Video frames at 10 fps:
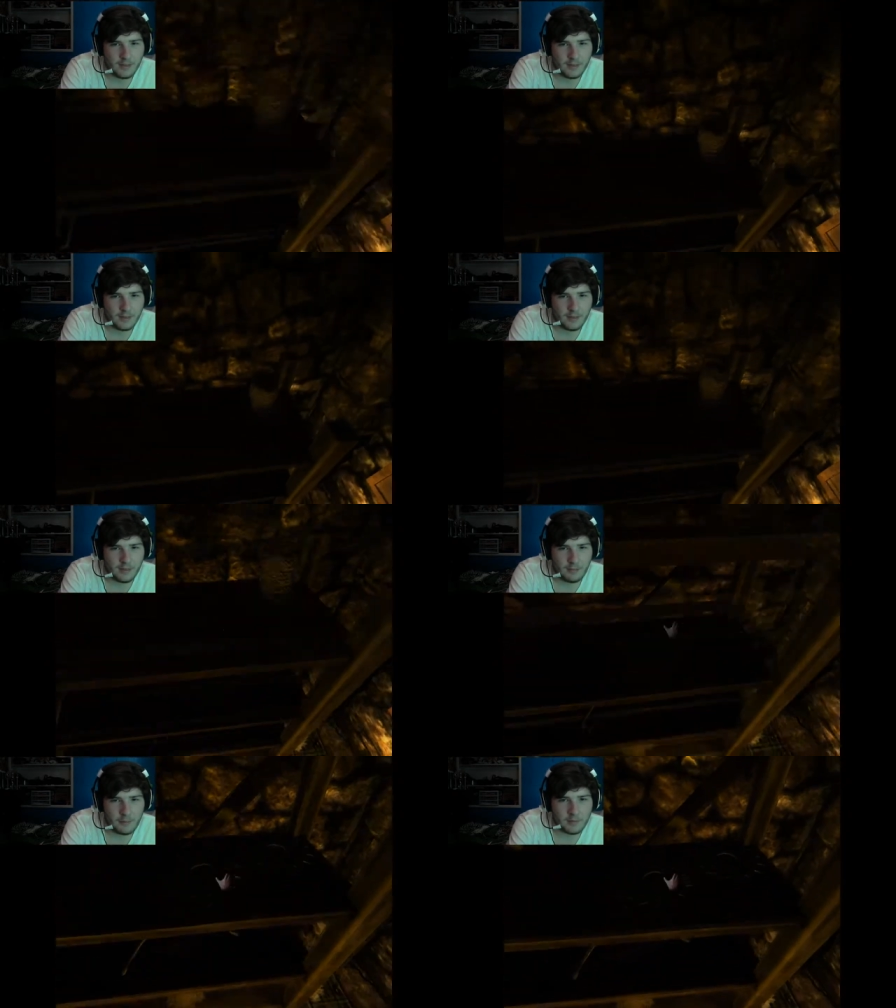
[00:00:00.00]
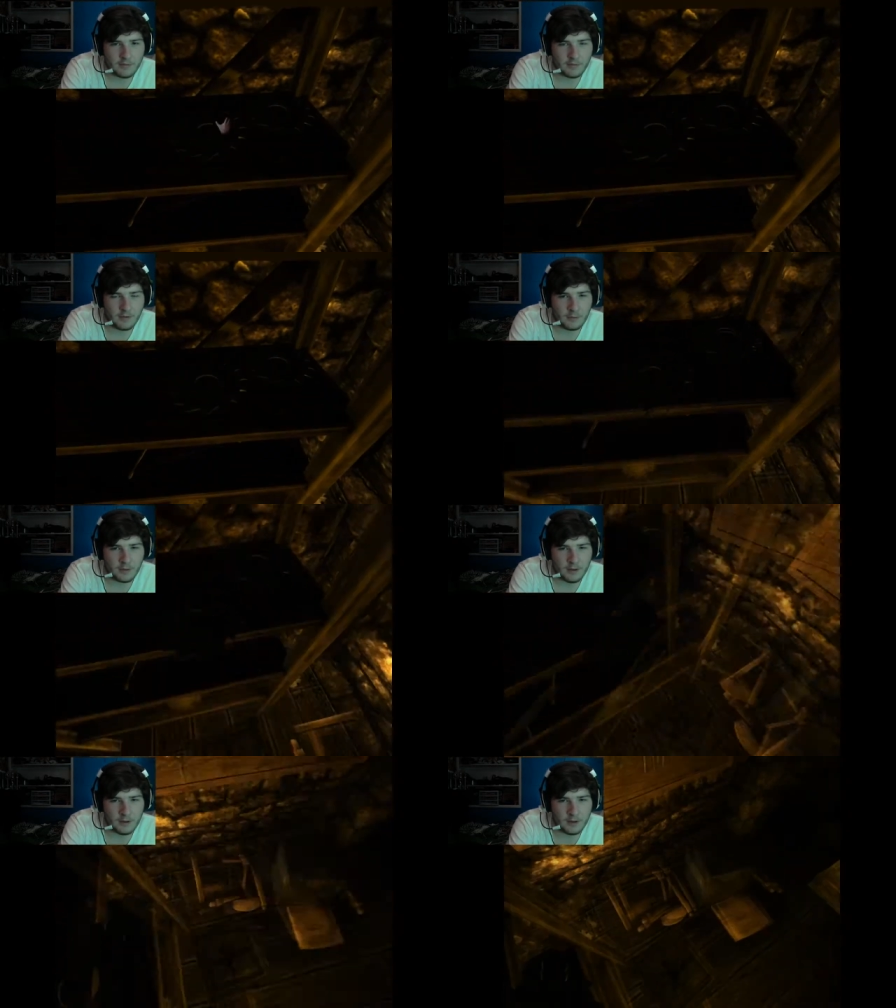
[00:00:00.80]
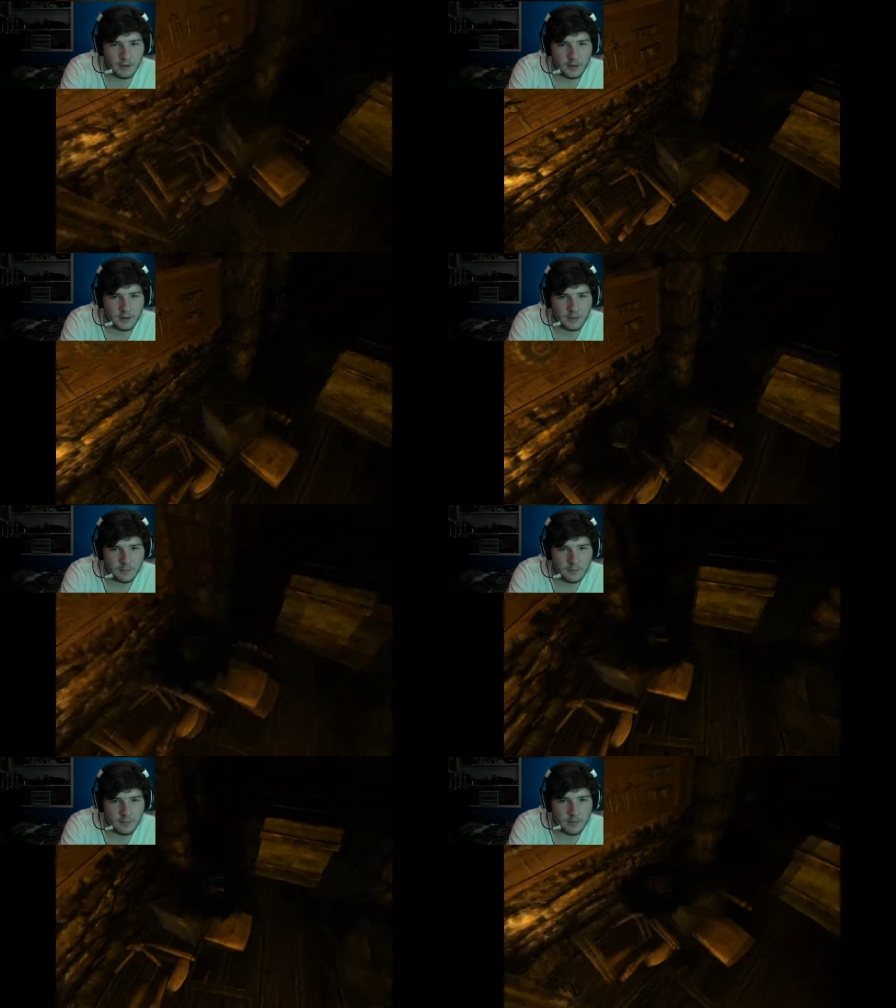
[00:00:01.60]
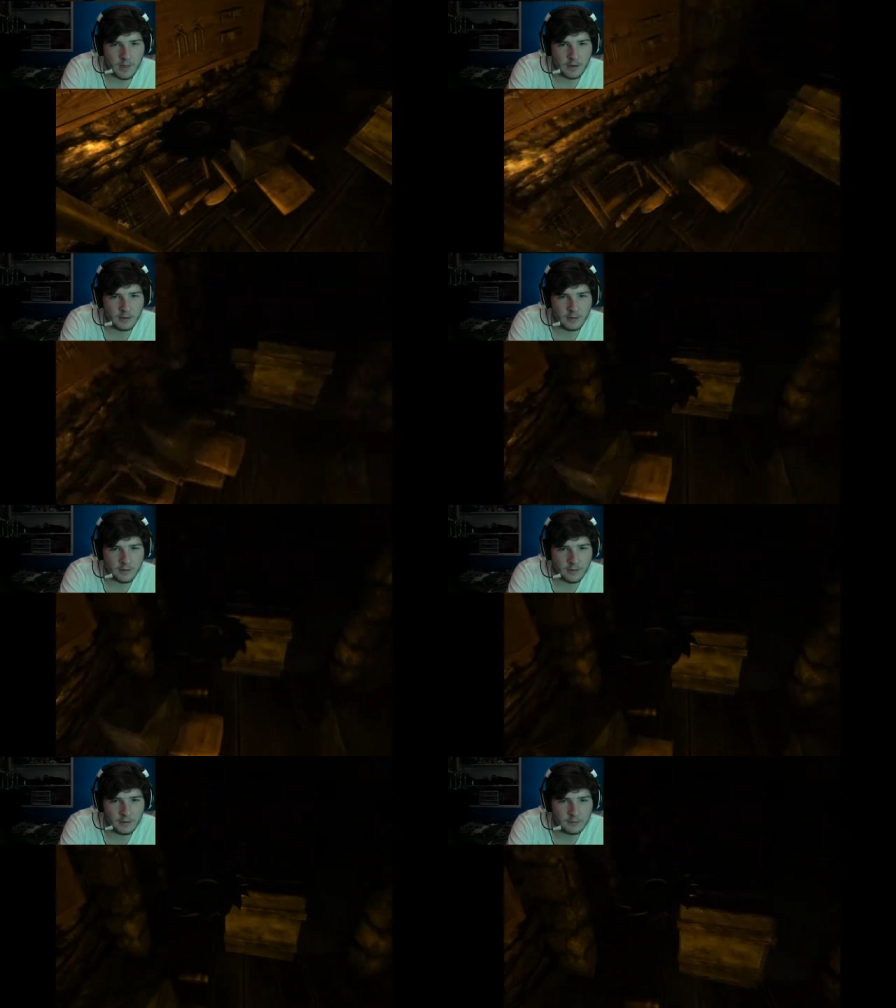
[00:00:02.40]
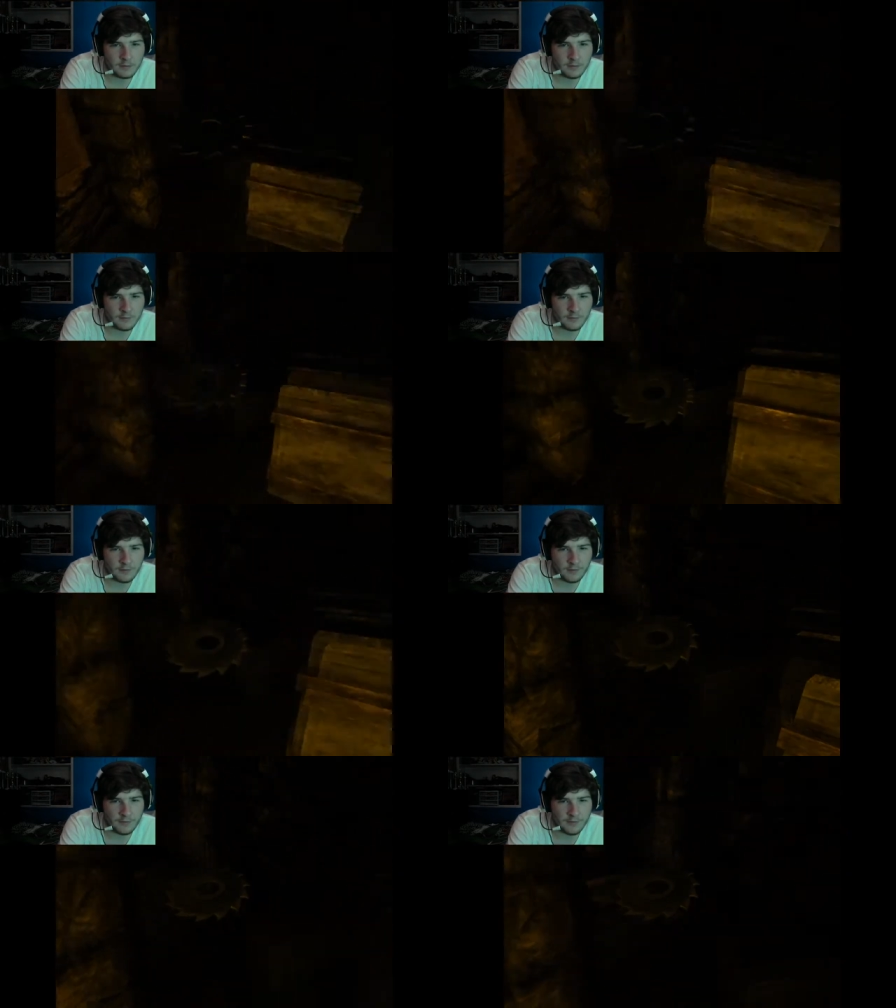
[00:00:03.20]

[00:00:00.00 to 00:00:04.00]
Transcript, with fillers: Maybe a saw blade. Maybe that'll that'll turn the furnace off.